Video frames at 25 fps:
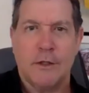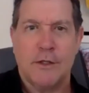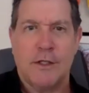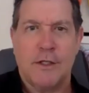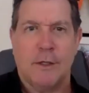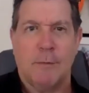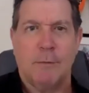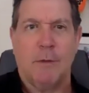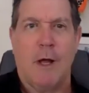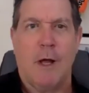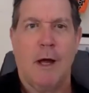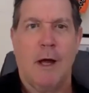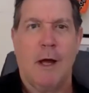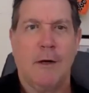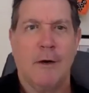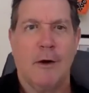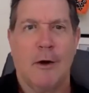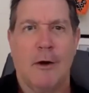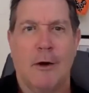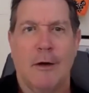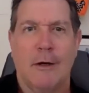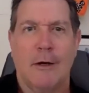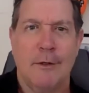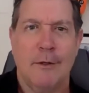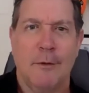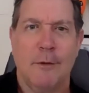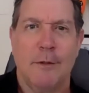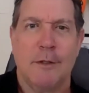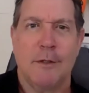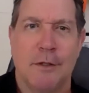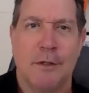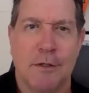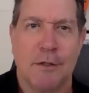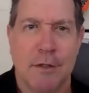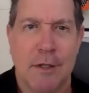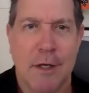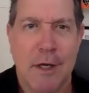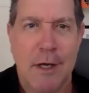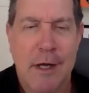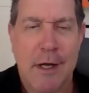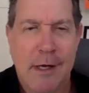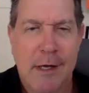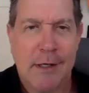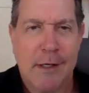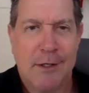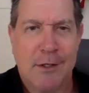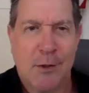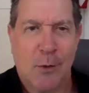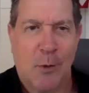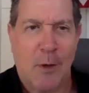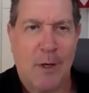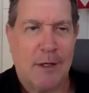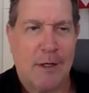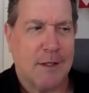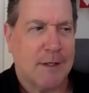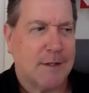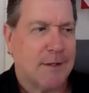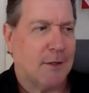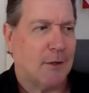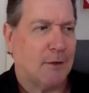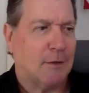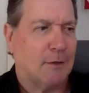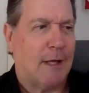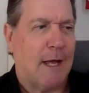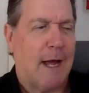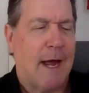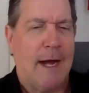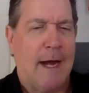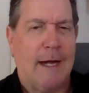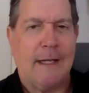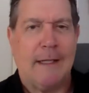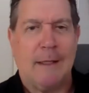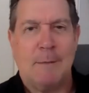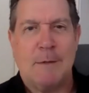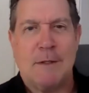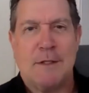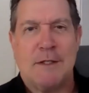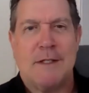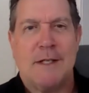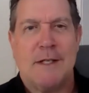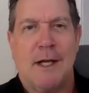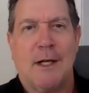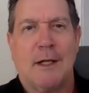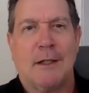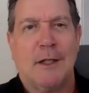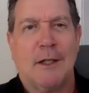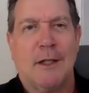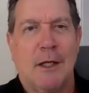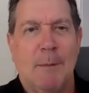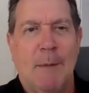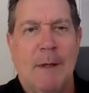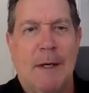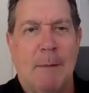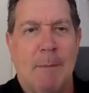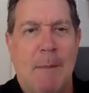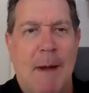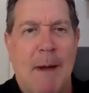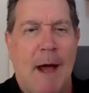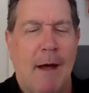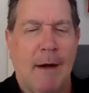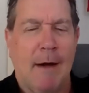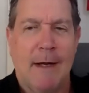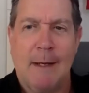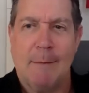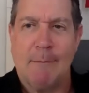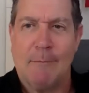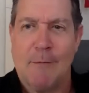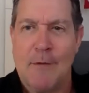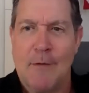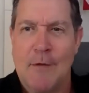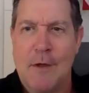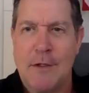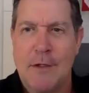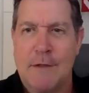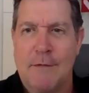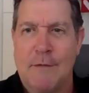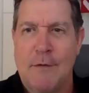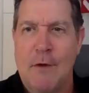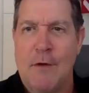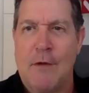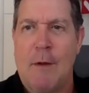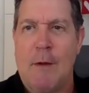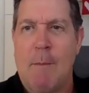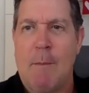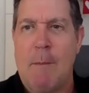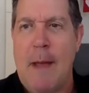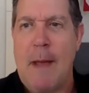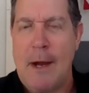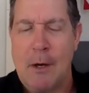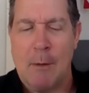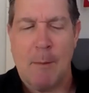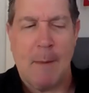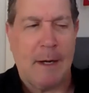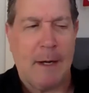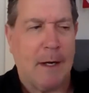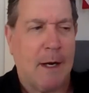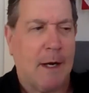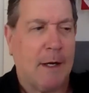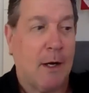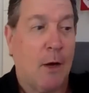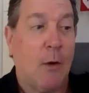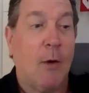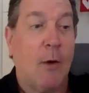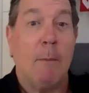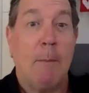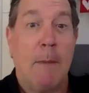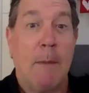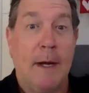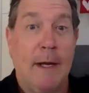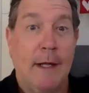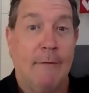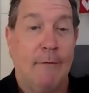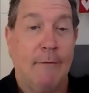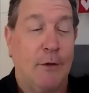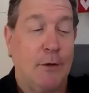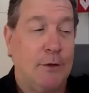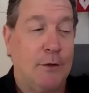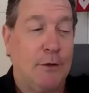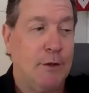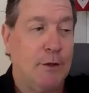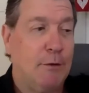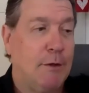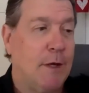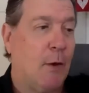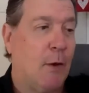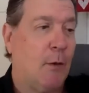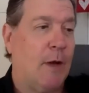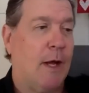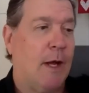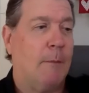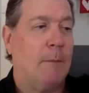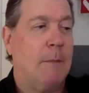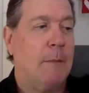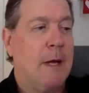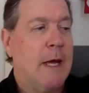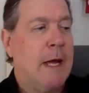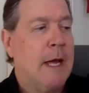Jim Lockard, who has just joined us online. And let me just tell you a little bit about him for those of you that may or may not know him. Many of you do know him.